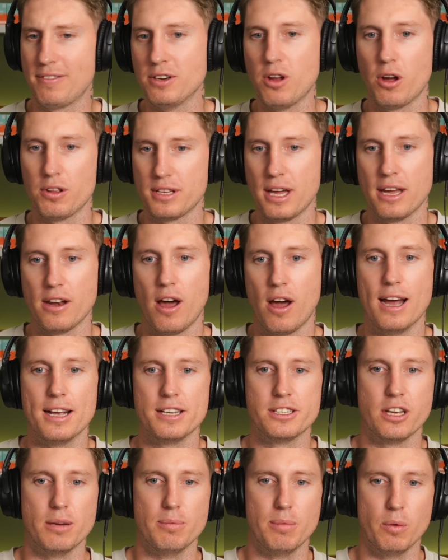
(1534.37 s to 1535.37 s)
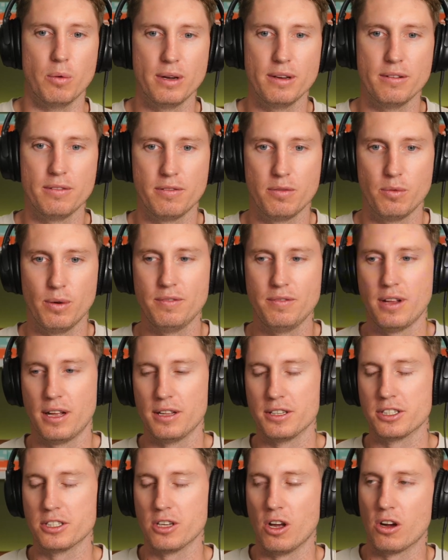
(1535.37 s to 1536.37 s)
not done ISO, but we've done
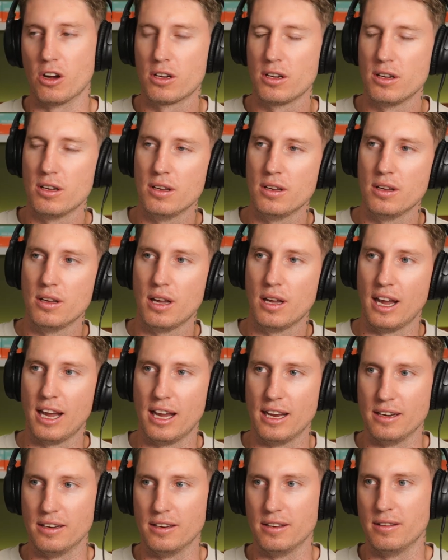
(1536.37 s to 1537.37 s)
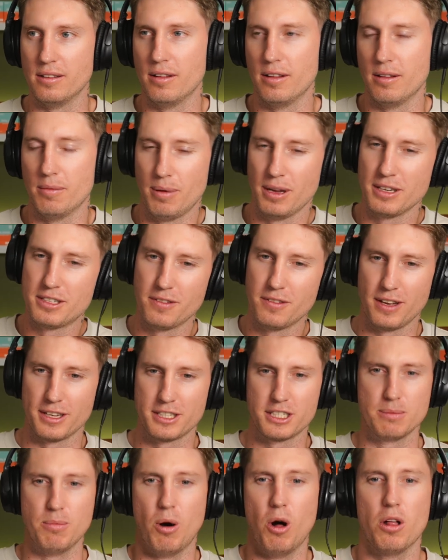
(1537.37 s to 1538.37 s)
SOC and a bunch of like
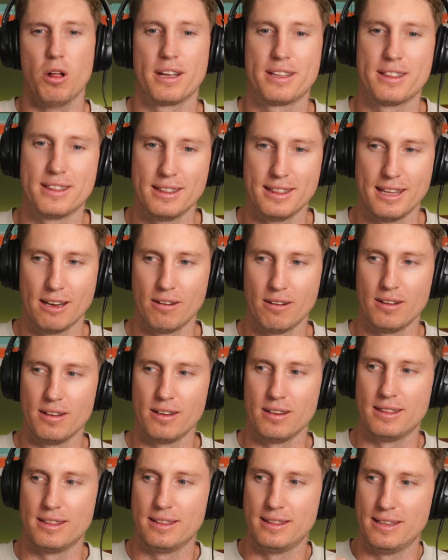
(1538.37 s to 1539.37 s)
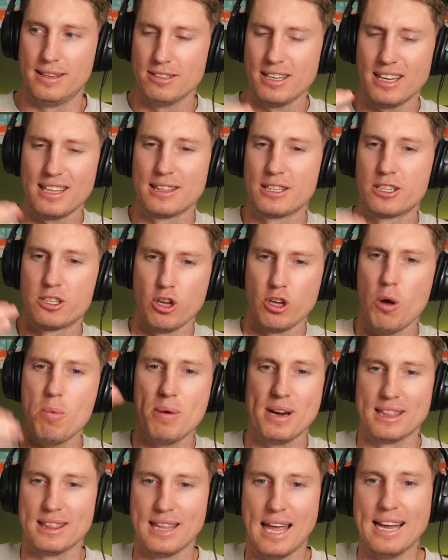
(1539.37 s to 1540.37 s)
small there's like so many
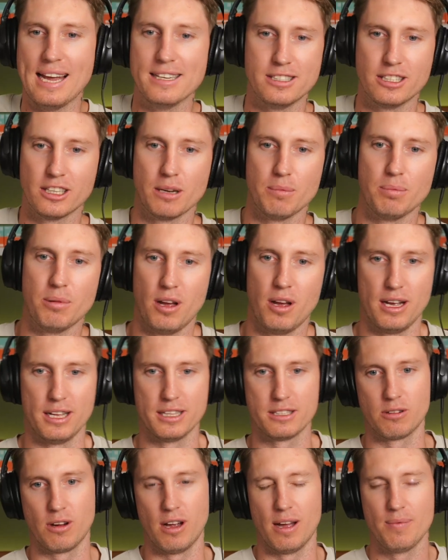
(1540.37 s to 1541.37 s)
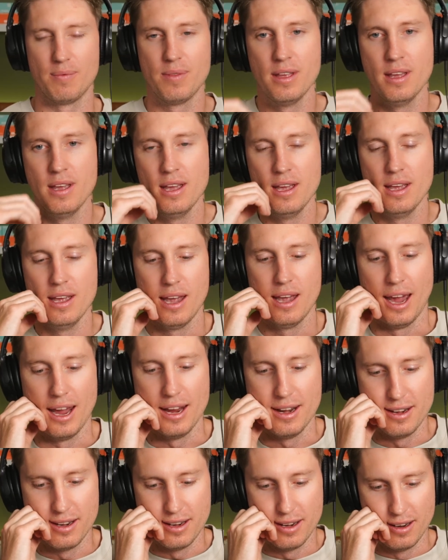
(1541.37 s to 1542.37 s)
layers to compliance, right?
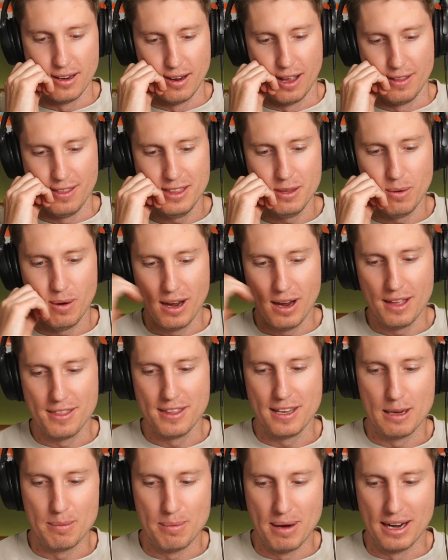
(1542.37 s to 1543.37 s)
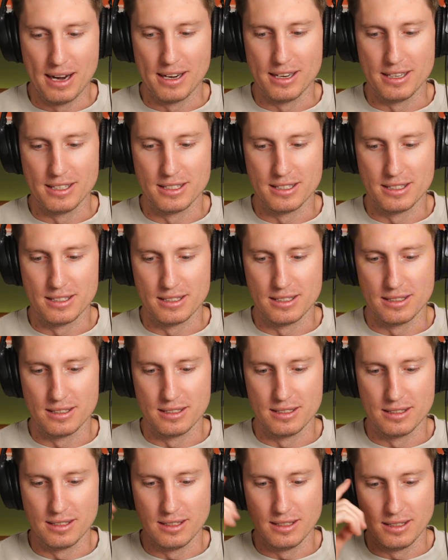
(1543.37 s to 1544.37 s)
And I think the way I think about it is
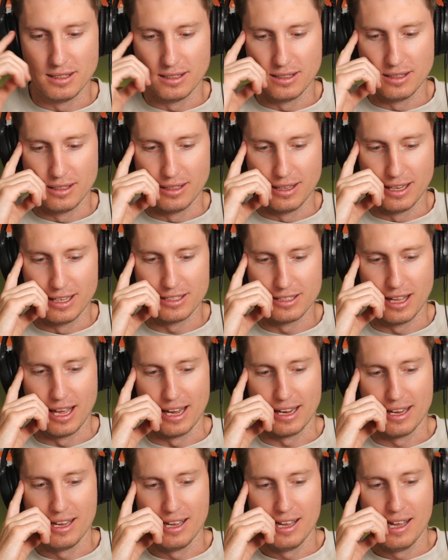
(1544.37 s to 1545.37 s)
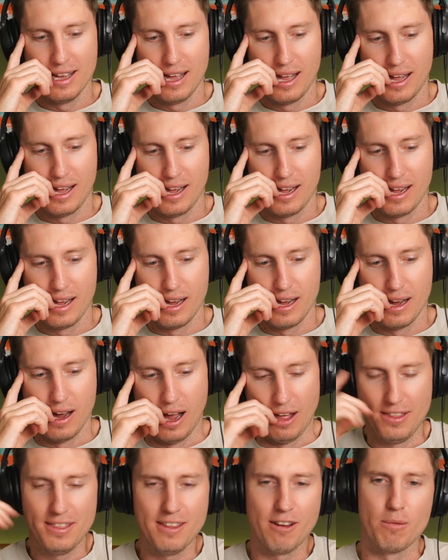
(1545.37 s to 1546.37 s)
like I
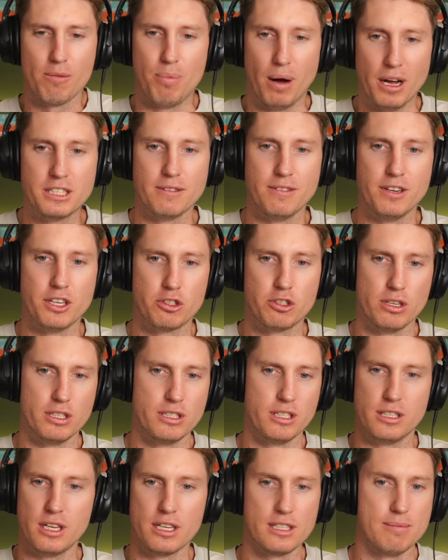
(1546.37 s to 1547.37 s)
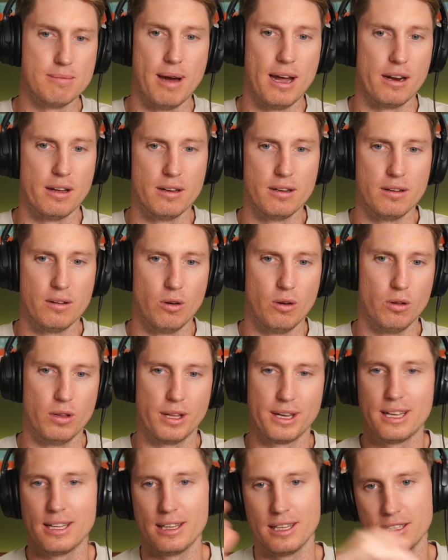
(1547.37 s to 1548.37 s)
think there are a bunch of industries it doesn't matter, or
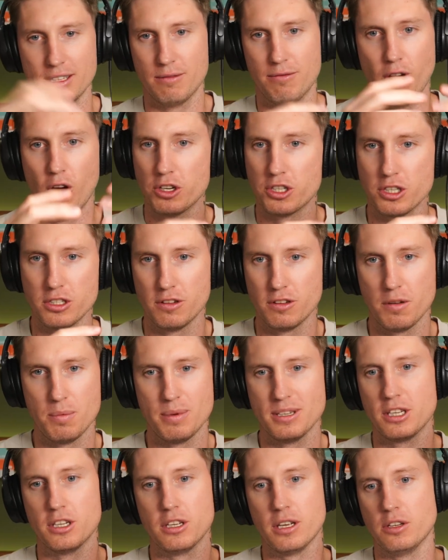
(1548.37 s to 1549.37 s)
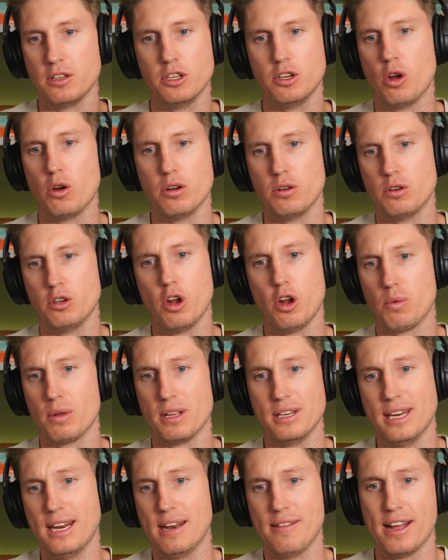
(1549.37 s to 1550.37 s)
like at least versions of your business you don't really
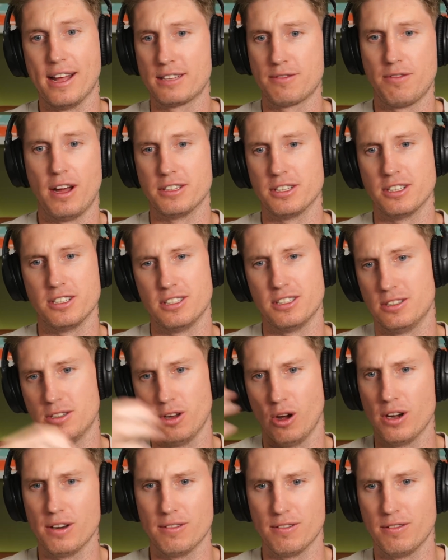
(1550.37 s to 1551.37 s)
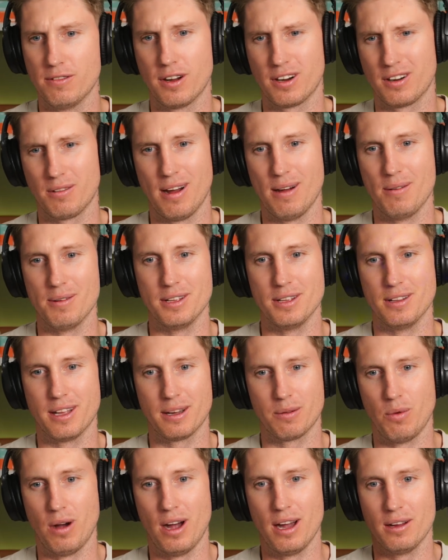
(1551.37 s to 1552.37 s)
need it, and that's fine. So just don't even fuck around with it. Like
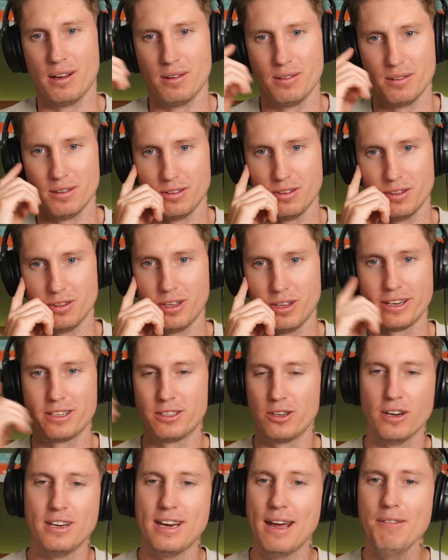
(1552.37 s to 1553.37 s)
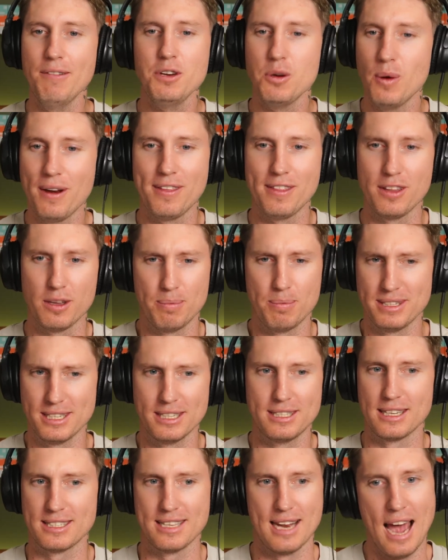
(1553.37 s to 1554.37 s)
why? Like never do anything that your business
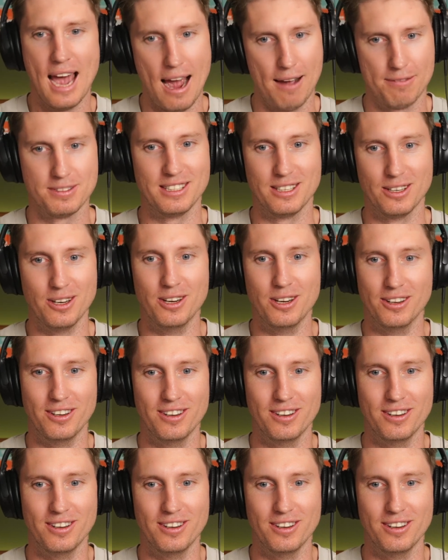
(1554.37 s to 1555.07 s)
doesn't have to do.